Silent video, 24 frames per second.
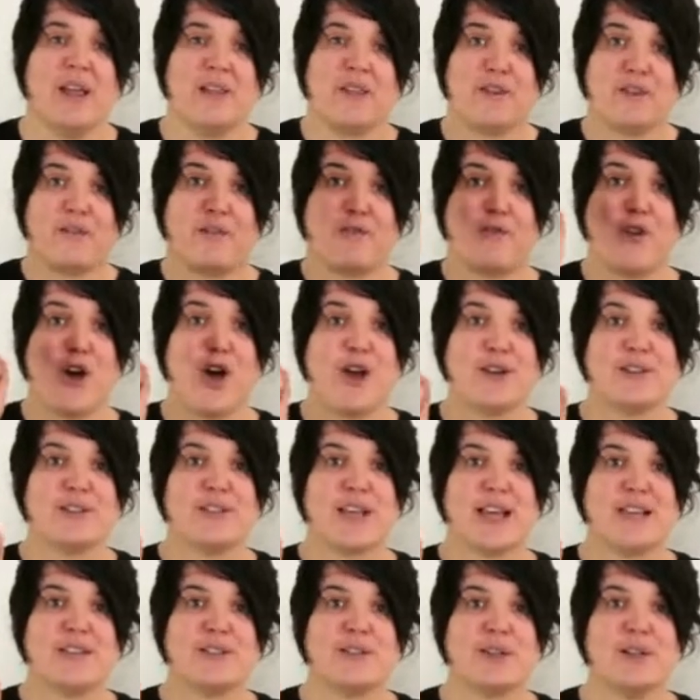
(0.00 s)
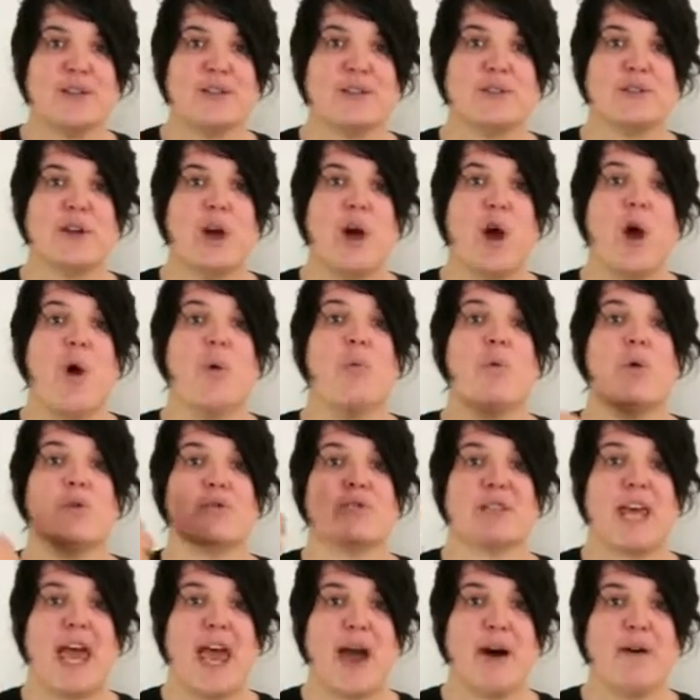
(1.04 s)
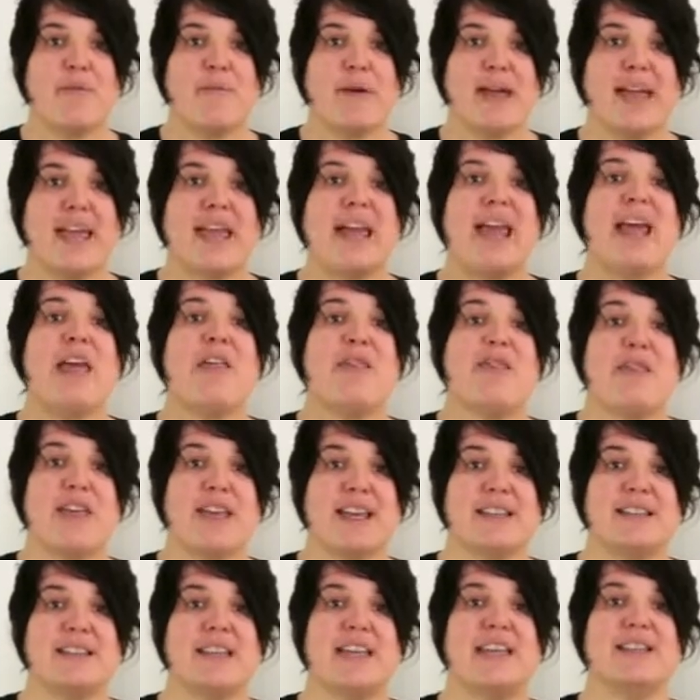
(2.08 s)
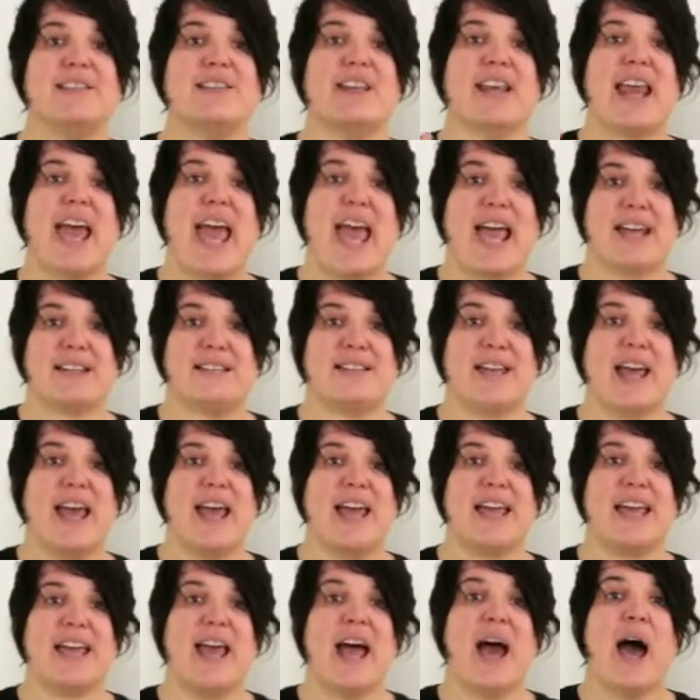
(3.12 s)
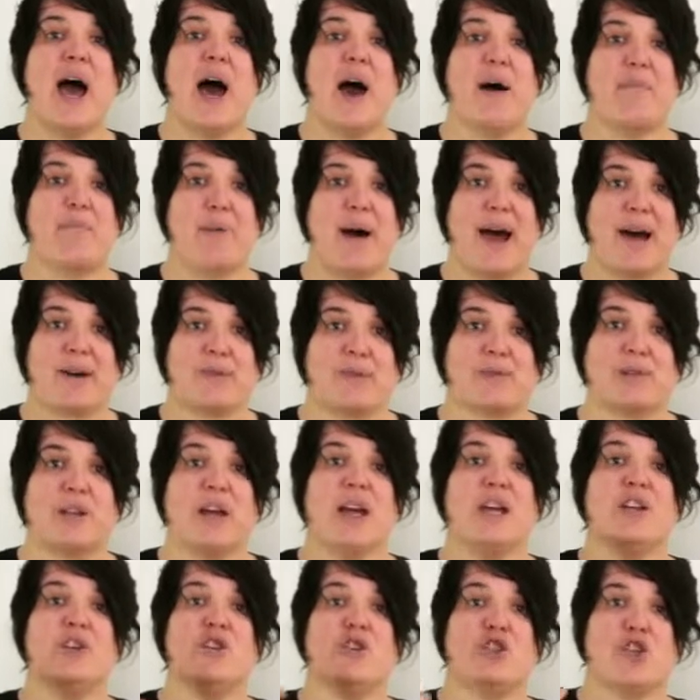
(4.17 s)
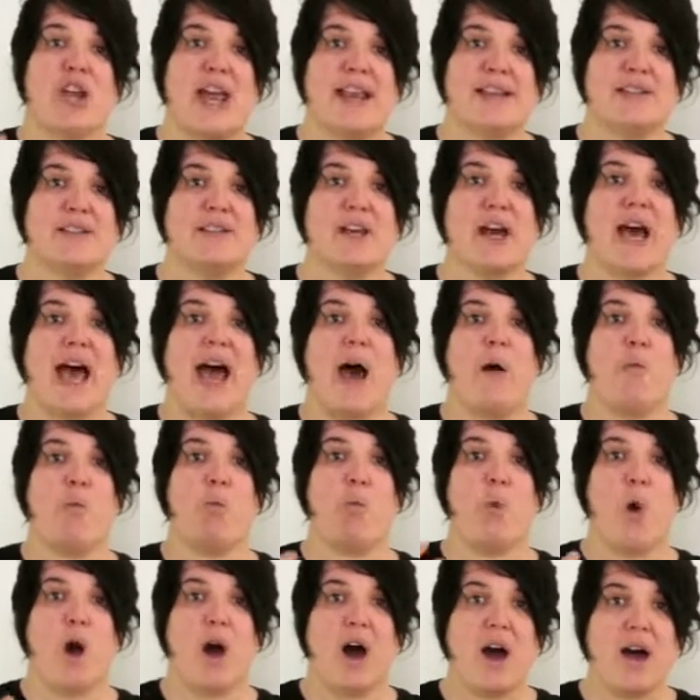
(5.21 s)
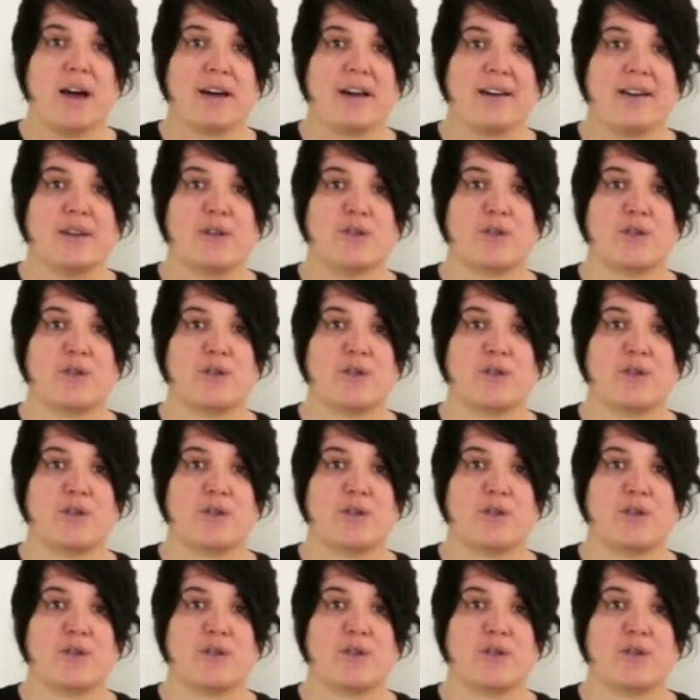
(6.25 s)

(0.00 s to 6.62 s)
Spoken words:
The first sentence will tell me this is an essay about gender and work,